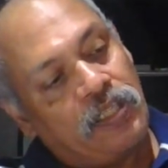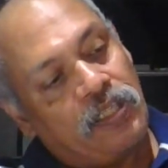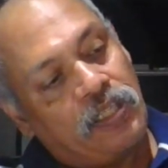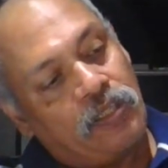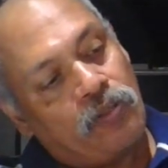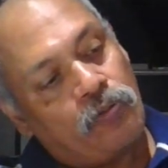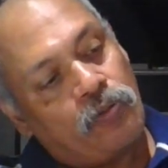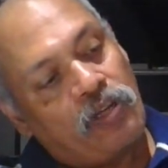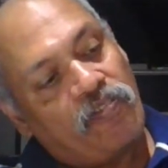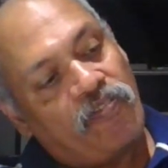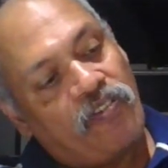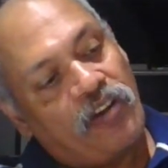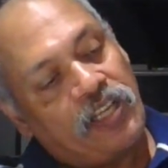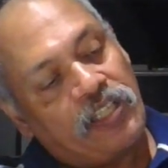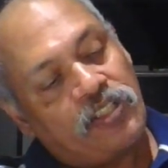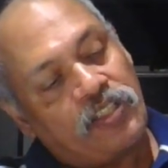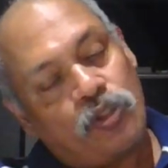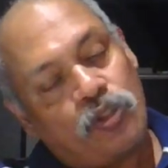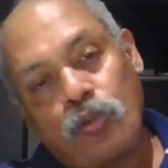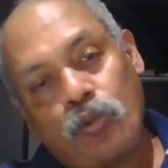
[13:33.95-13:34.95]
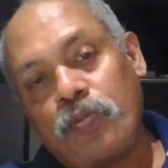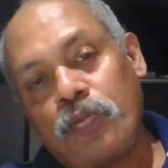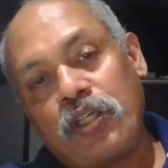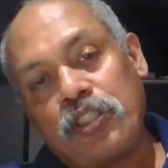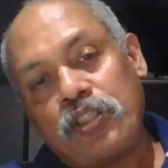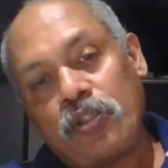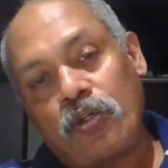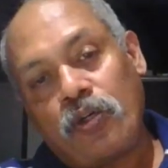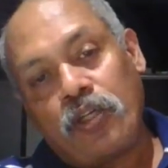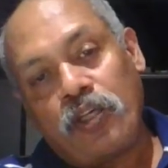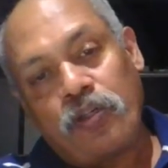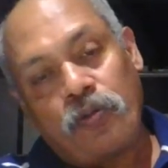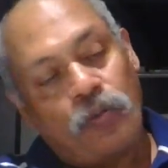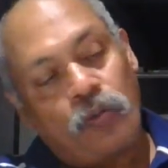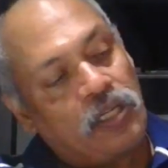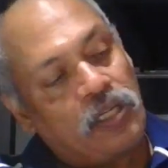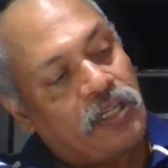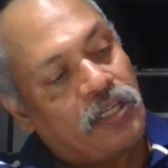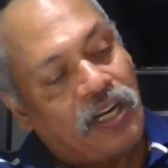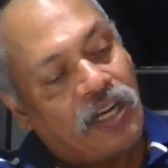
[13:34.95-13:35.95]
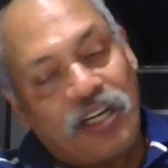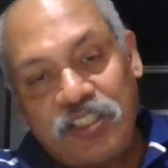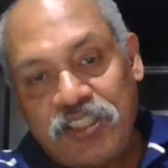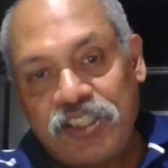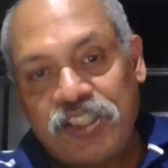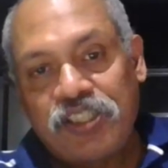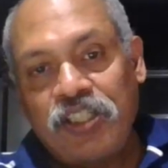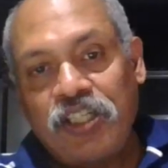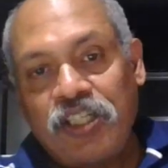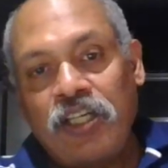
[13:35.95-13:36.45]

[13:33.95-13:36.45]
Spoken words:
it will flex so much, or it will crush.